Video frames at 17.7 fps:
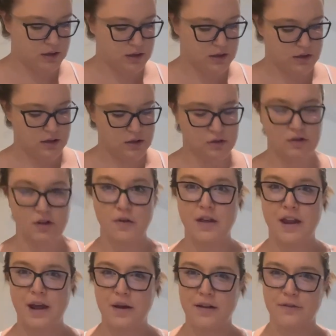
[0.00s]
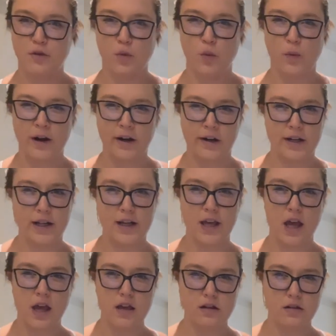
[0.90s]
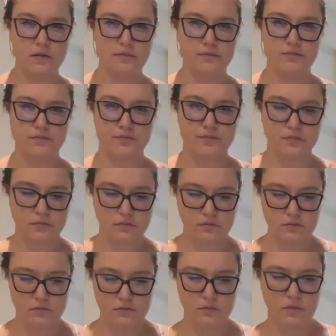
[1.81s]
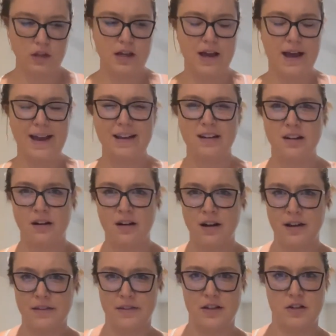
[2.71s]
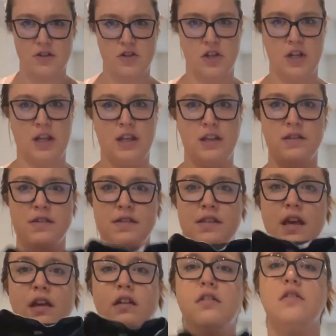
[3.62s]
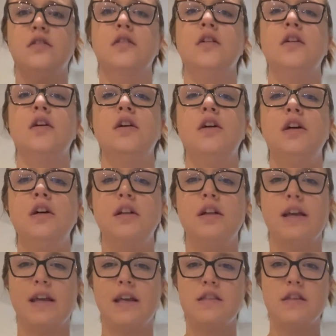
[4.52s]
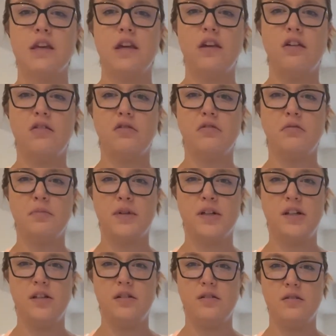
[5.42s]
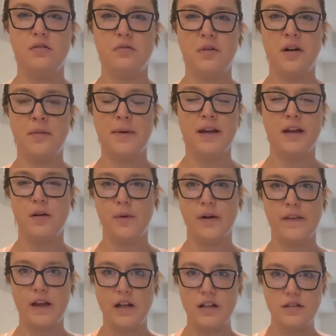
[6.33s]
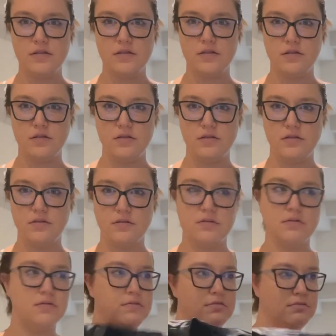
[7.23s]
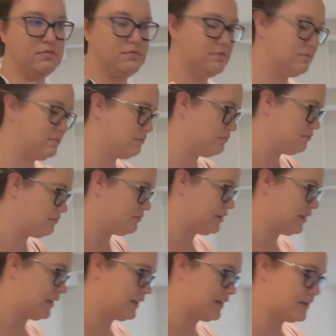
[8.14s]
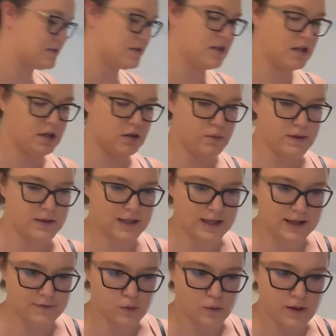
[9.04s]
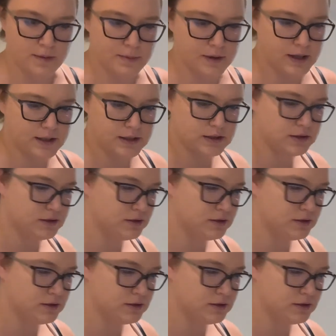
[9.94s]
I don't know that I would ever wear it again. I got it at the Shein sale. Like, it's cute, but where am I gonna wear that? I think that's gonna go in the giveaway pile.